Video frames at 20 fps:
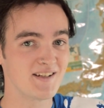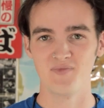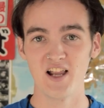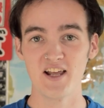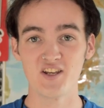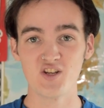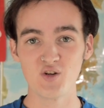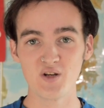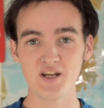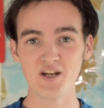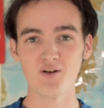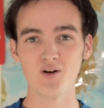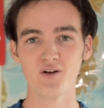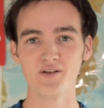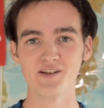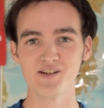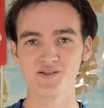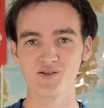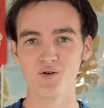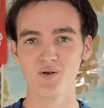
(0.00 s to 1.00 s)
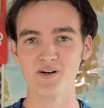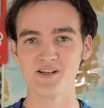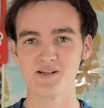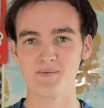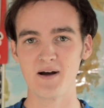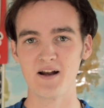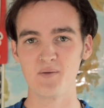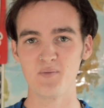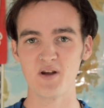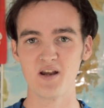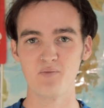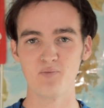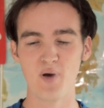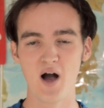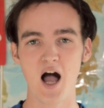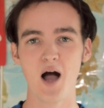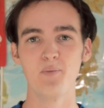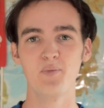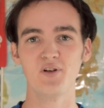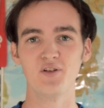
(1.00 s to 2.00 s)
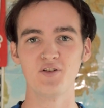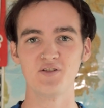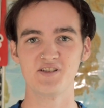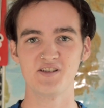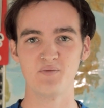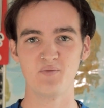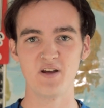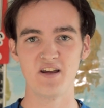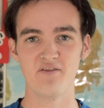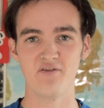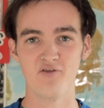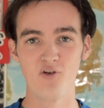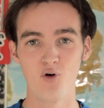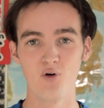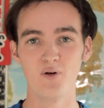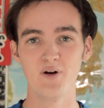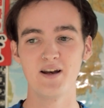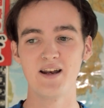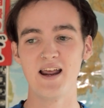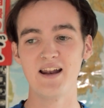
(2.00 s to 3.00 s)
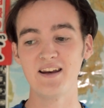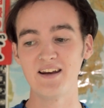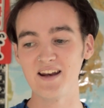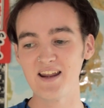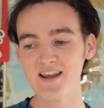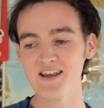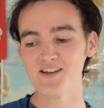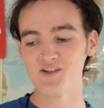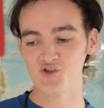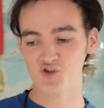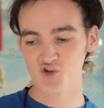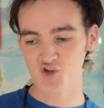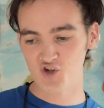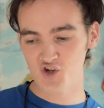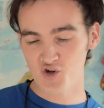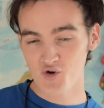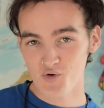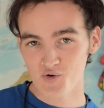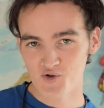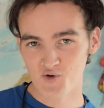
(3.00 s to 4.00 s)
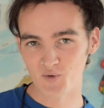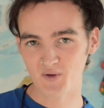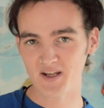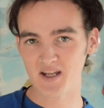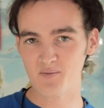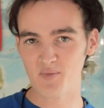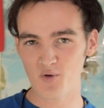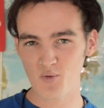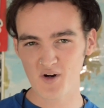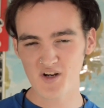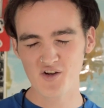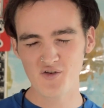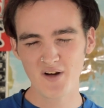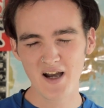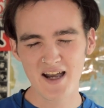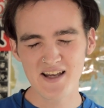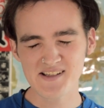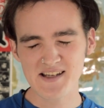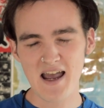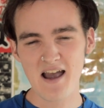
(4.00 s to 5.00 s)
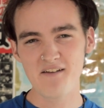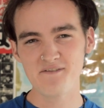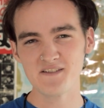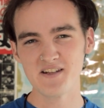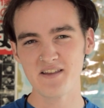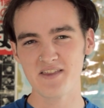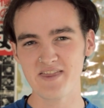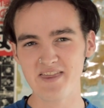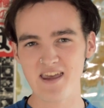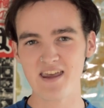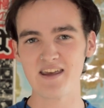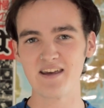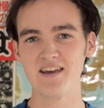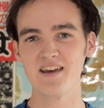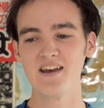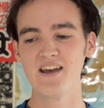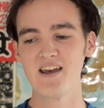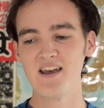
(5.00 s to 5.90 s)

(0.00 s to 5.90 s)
Like, you hear all these stories about it being popular to be foreign, and it is usually, but what you guys have to think